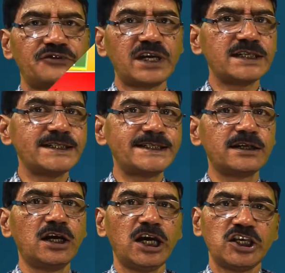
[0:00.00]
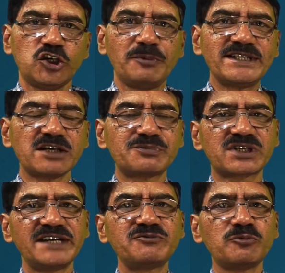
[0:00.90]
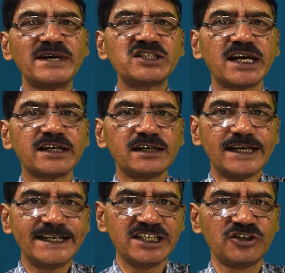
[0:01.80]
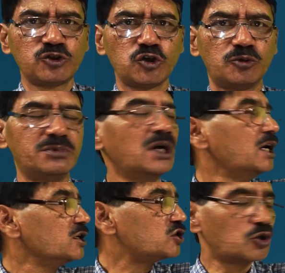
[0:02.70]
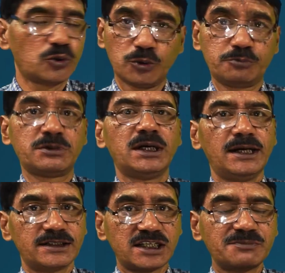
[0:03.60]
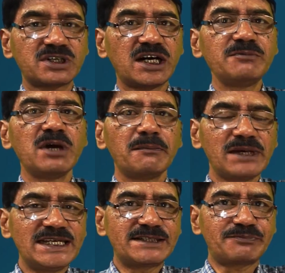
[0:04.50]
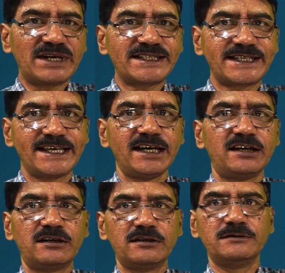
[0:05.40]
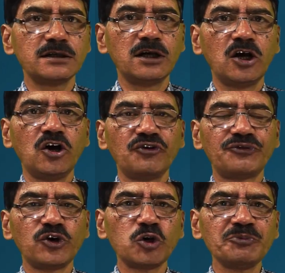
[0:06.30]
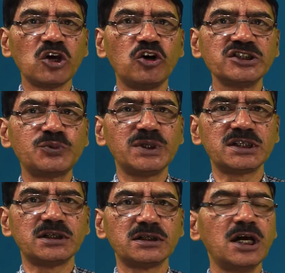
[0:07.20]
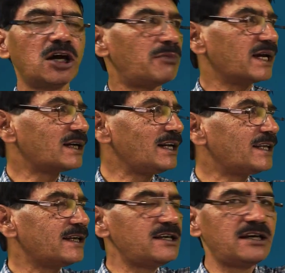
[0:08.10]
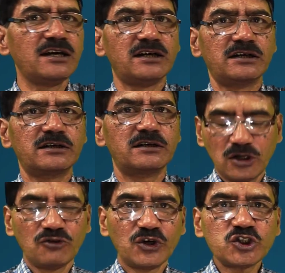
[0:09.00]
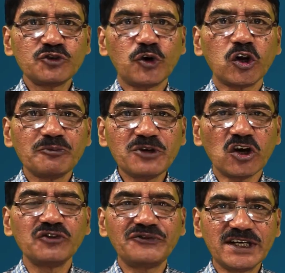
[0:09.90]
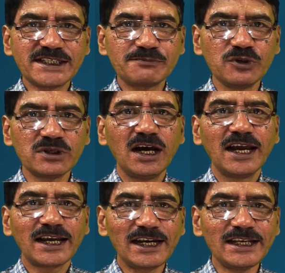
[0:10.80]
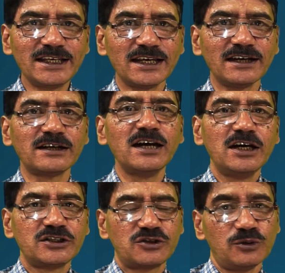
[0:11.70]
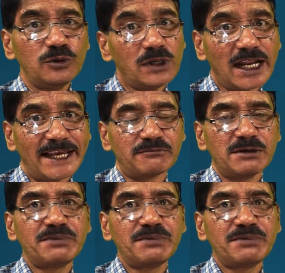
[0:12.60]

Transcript: Friends, you may subscribe to my channel in YouTube. To subscribe, please press here. Follow me on Twitter by clicking here. Want to follow me on Facebook? Click here to like my